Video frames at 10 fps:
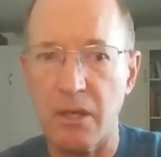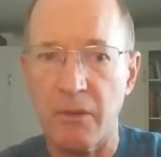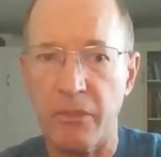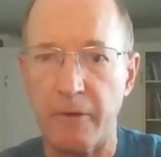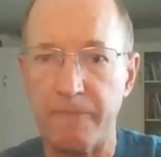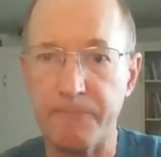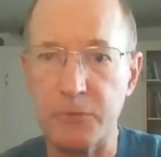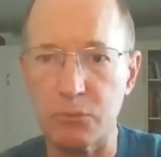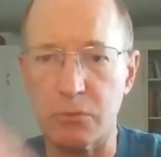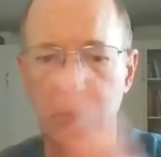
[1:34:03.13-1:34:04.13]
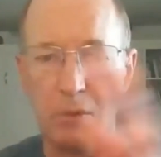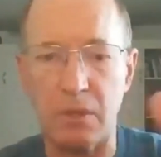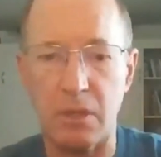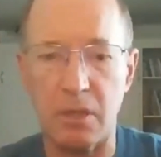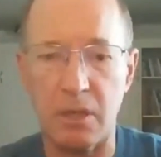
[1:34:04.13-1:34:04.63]
the fuel
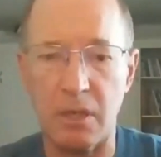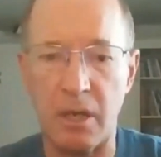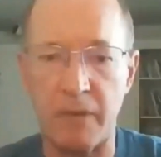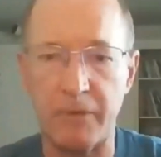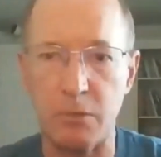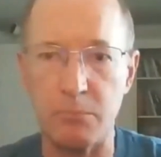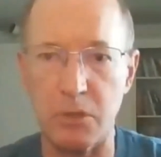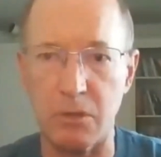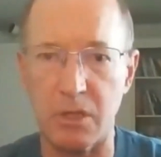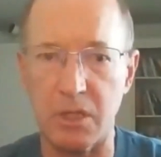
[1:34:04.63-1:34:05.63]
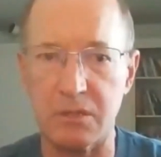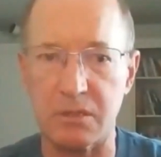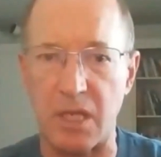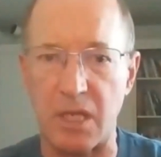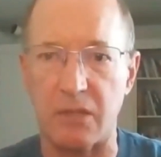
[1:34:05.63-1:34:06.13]
of a community
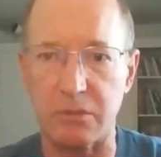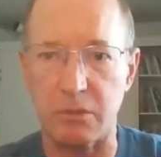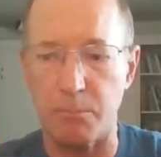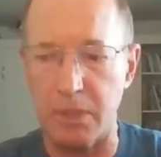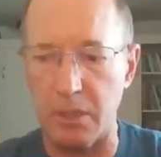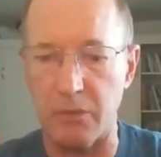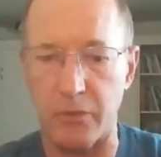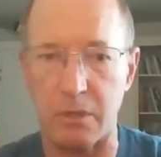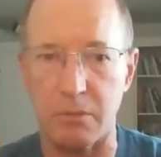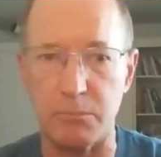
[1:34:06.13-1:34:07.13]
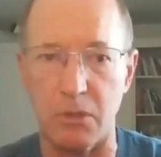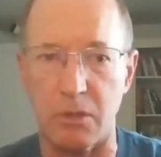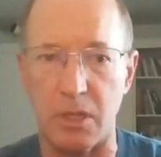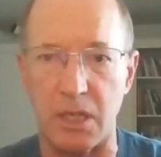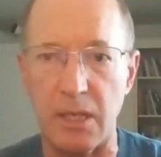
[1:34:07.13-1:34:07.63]
disaster being the
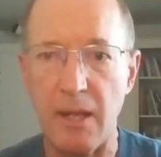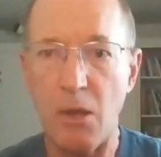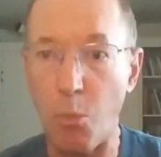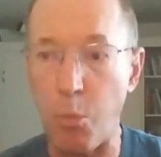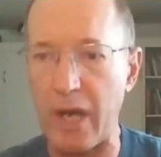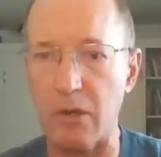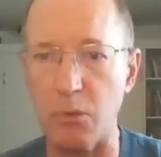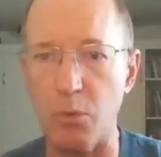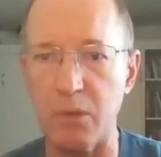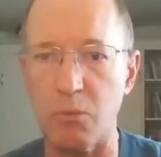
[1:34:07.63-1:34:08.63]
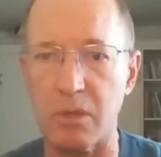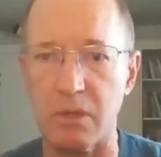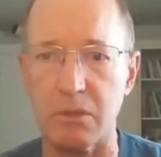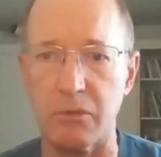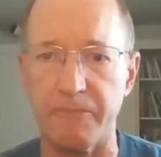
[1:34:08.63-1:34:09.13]
community. Where do we want to
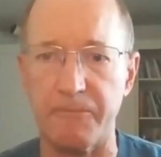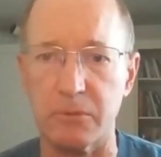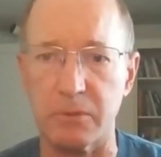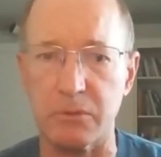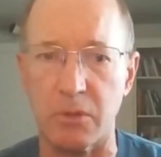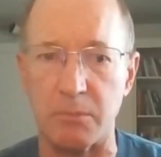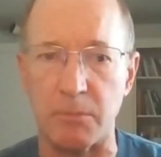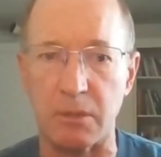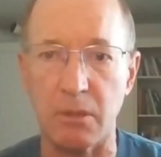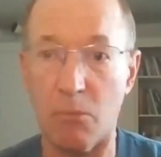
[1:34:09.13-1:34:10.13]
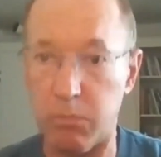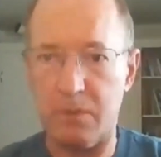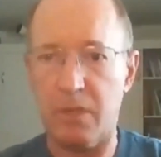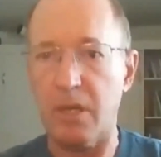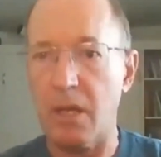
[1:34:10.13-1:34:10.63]
do the fuel treatment?
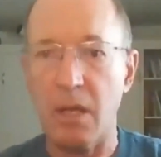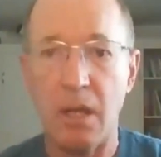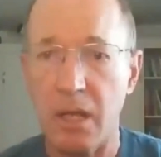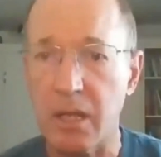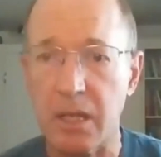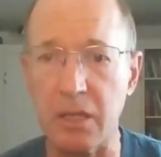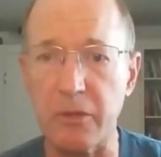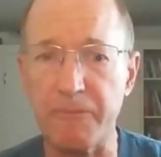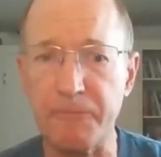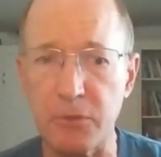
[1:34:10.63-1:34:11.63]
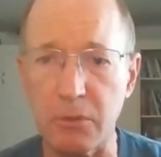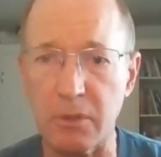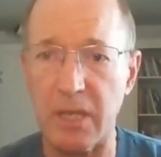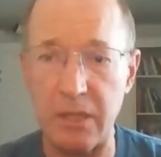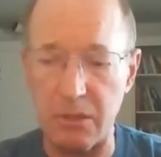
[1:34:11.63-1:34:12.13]
In the
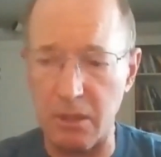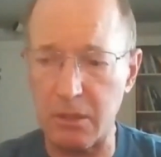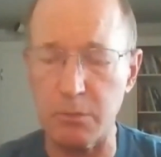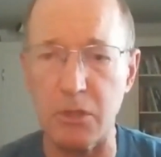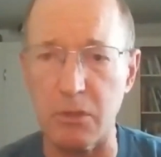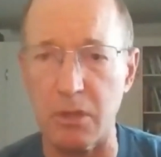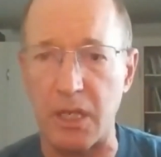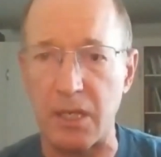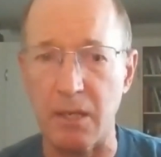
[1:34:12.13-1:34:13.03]
community